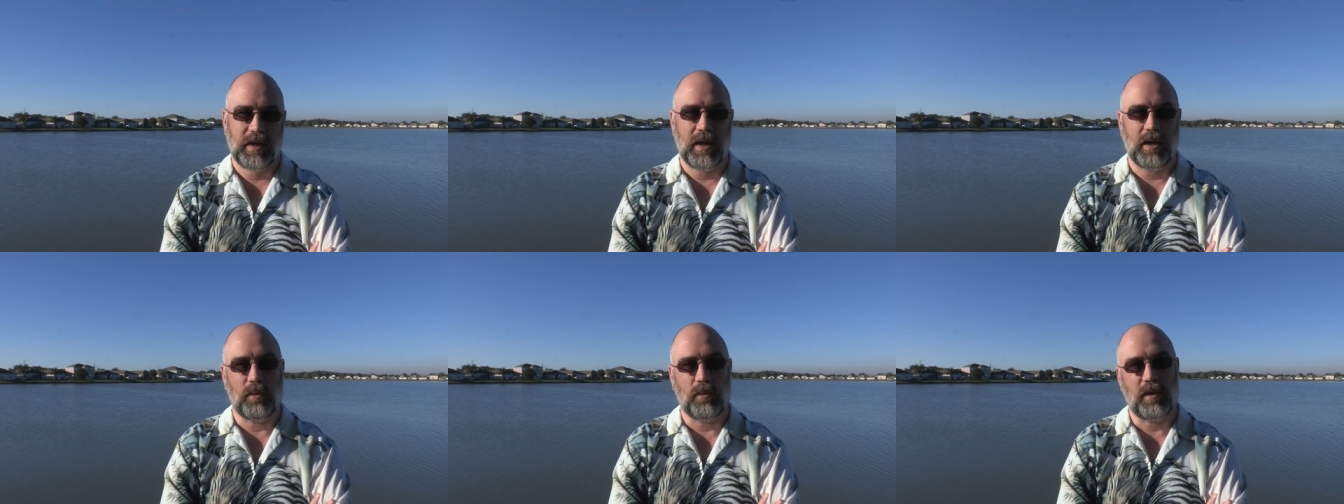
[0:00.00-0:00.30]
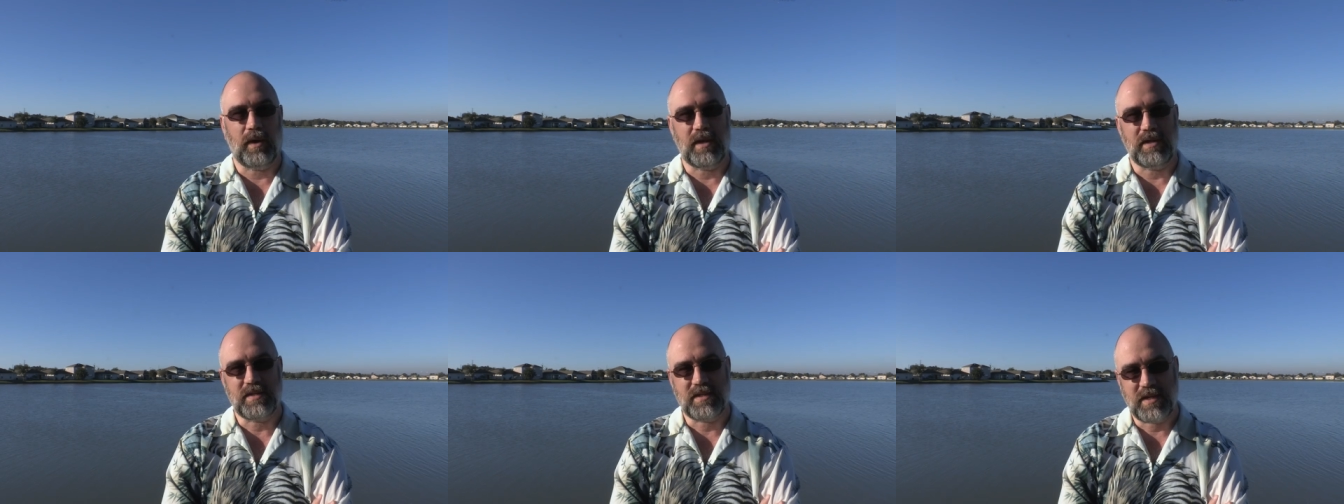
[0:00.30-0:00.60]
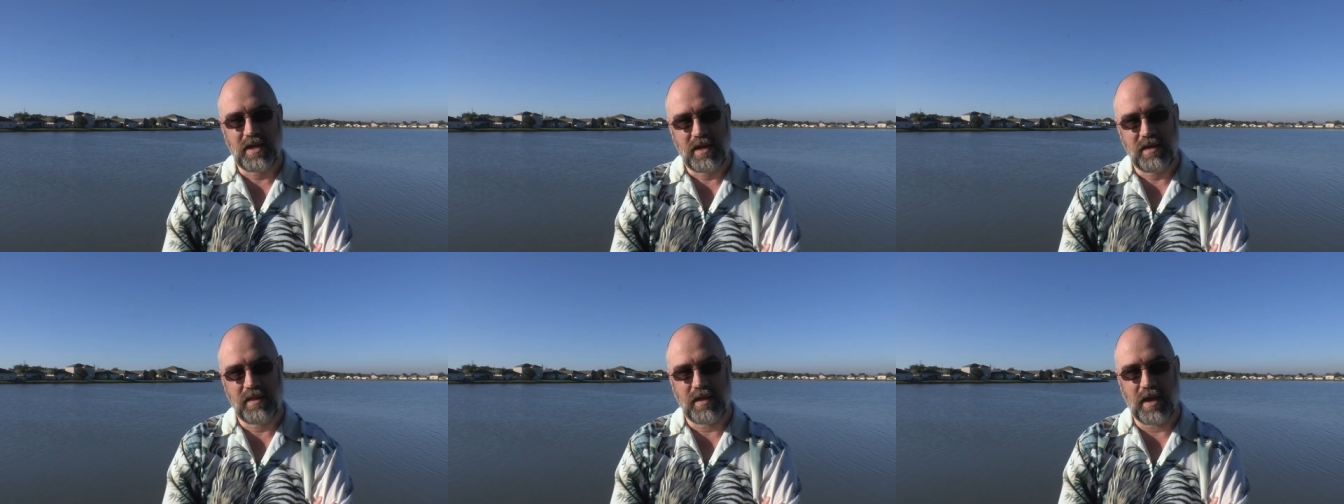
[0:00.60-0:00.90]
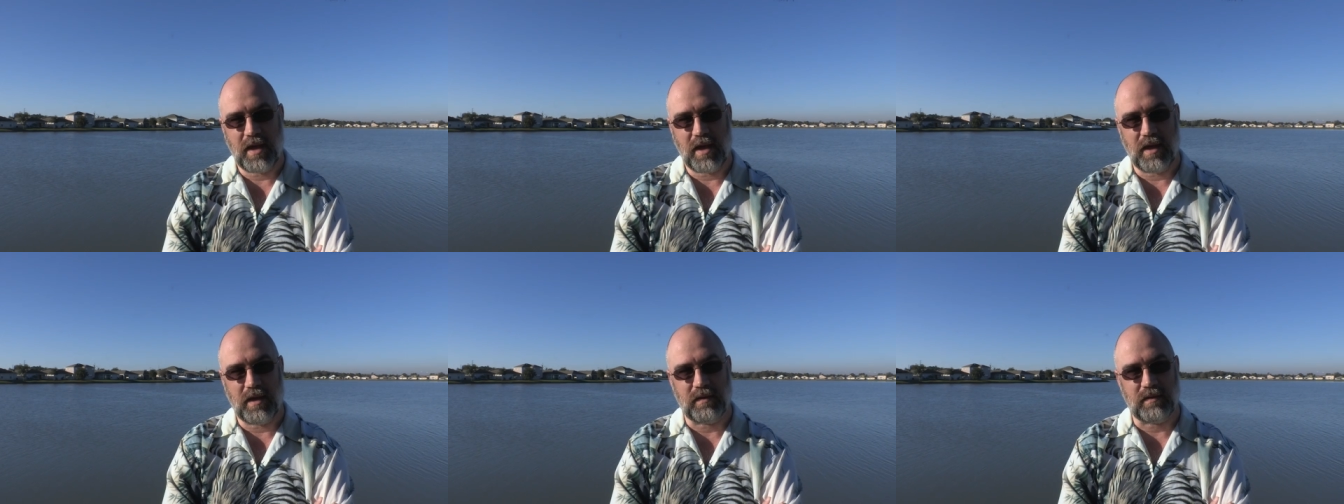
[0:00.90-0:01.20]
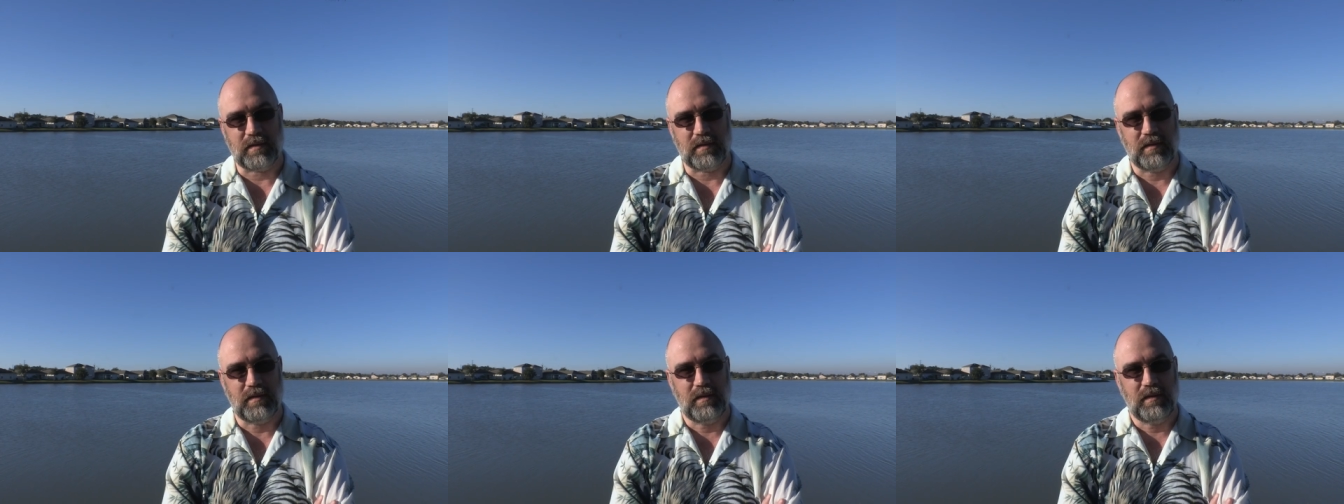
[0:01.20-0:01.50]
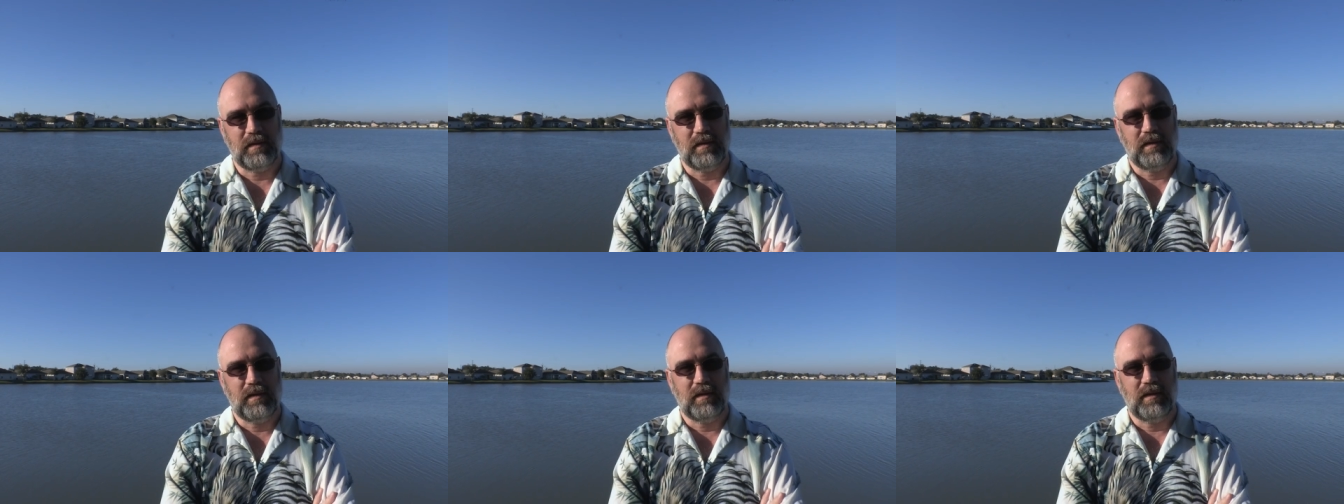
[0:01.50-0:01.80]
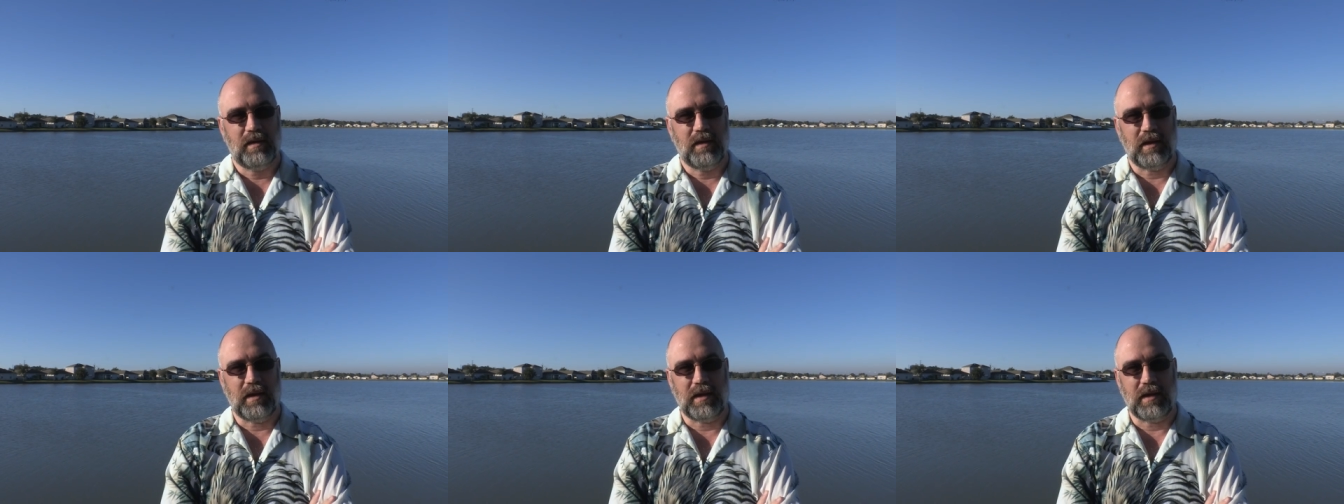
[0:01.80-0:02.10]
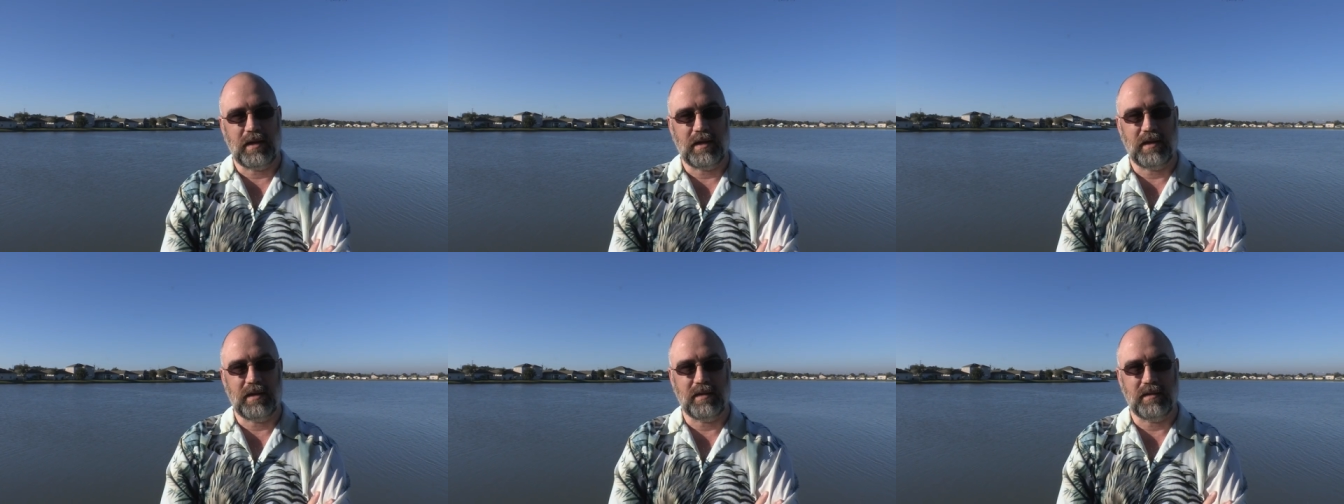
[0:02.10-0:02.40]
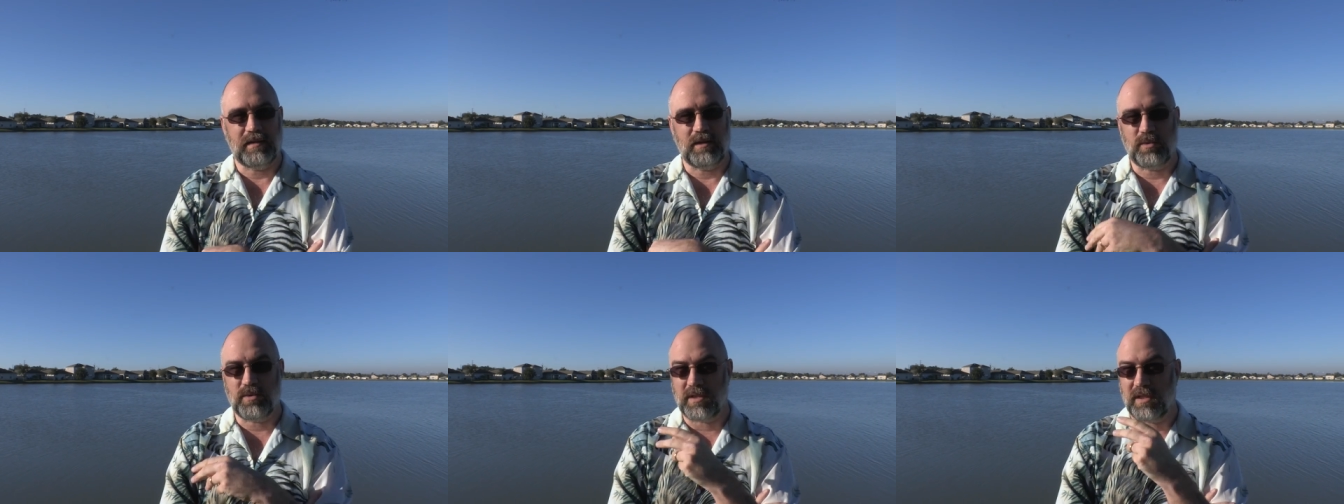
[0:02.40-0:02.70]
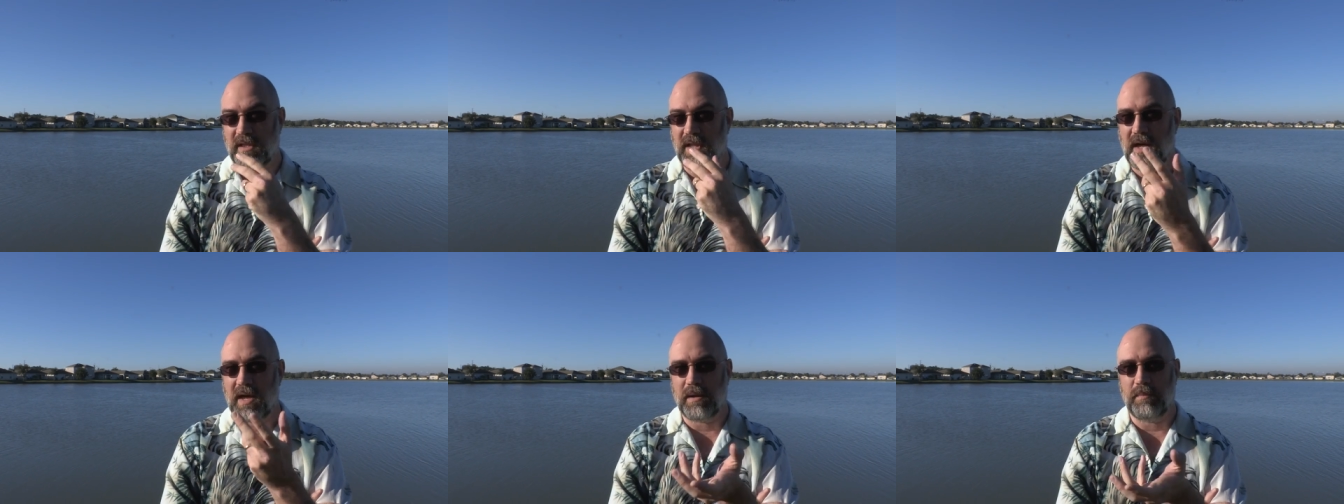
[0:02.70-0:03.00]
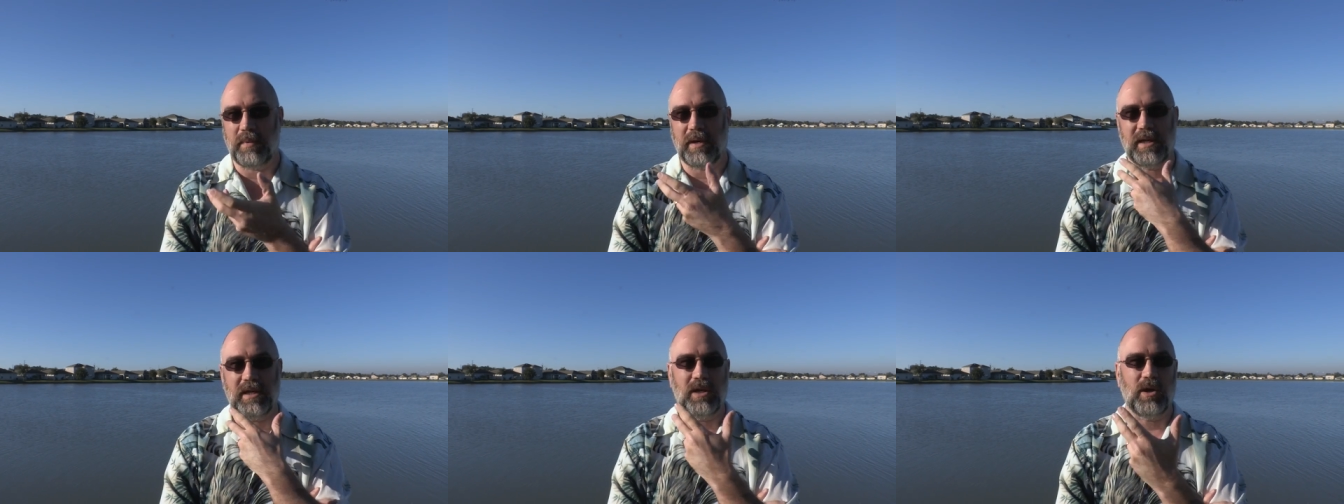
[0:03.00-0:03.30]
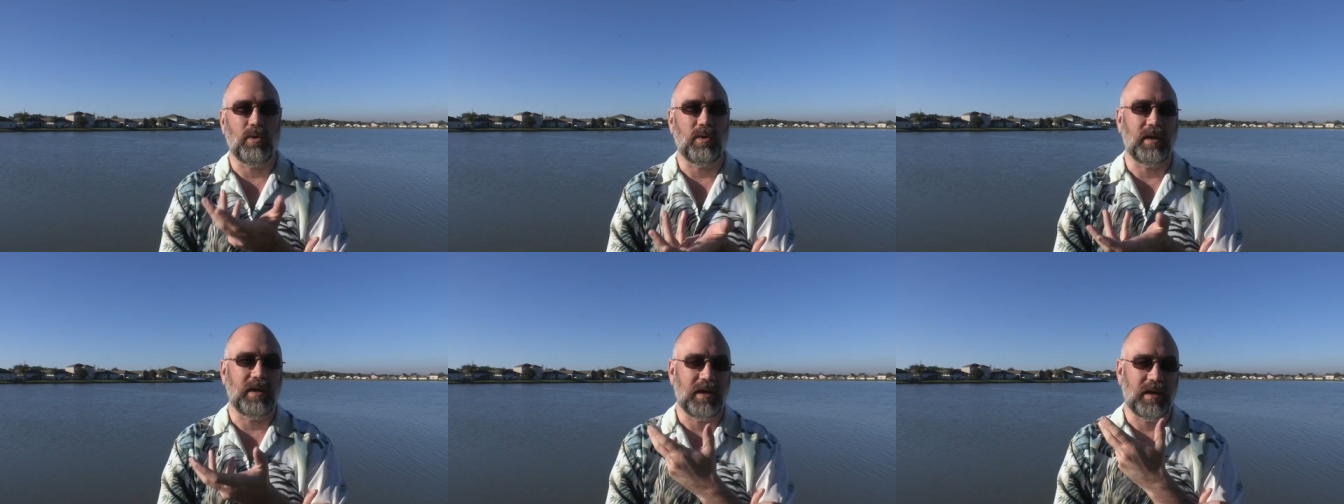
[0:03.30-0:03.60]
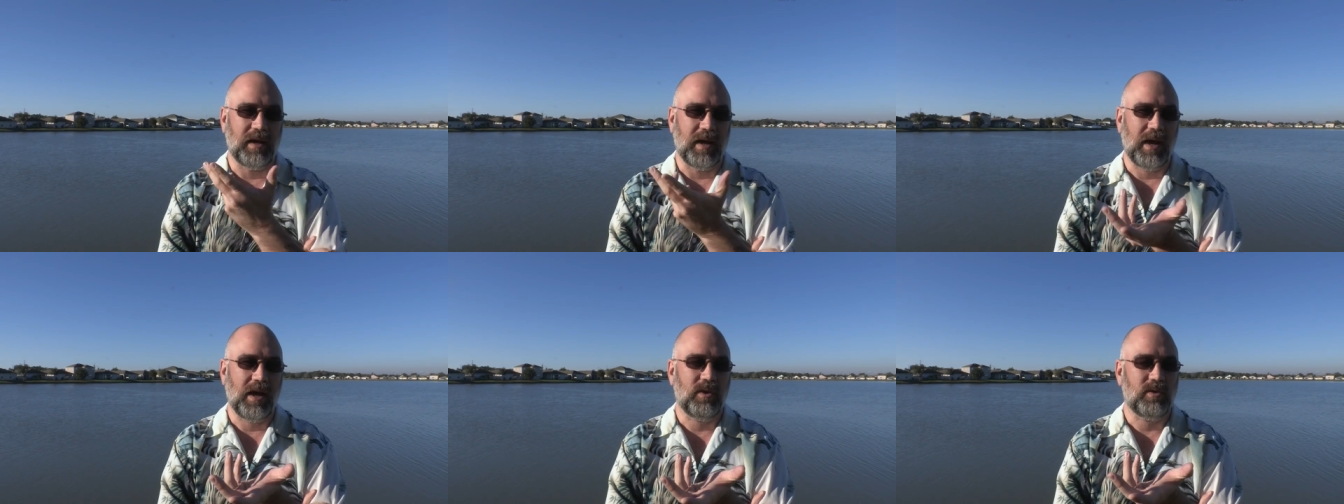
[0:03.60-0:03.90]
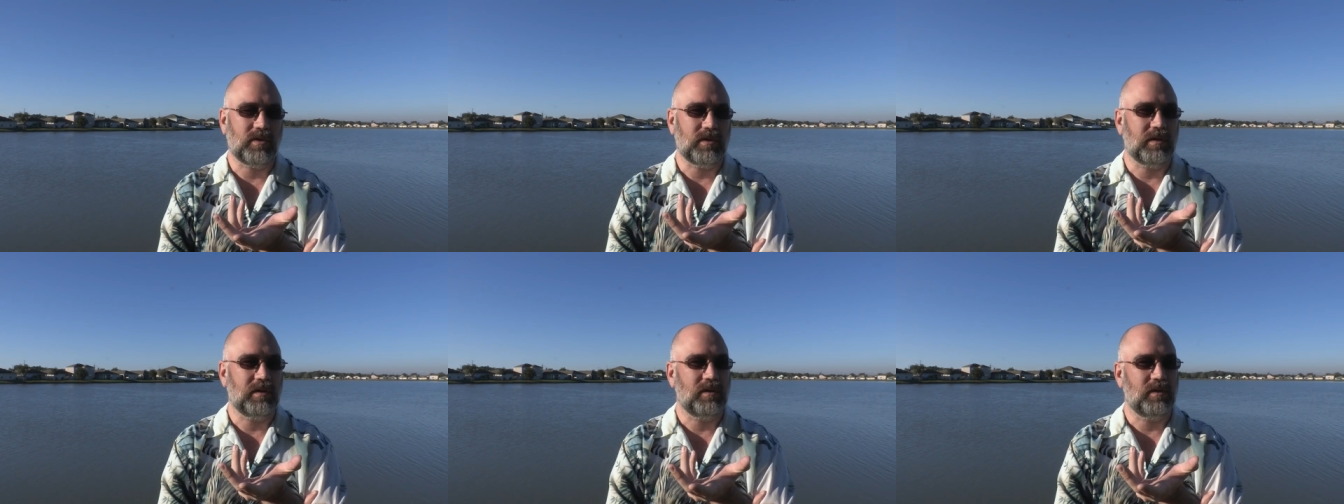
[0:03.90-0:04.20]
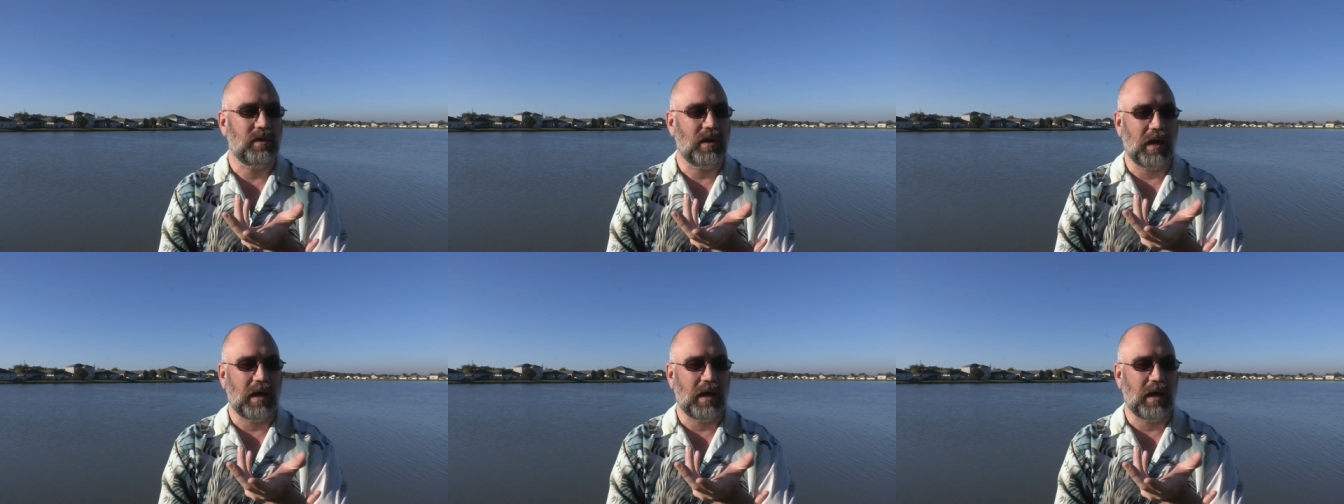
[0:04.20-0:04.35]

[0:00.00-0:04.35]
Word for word: And when I say that, uh, there was a lot of money going in and out.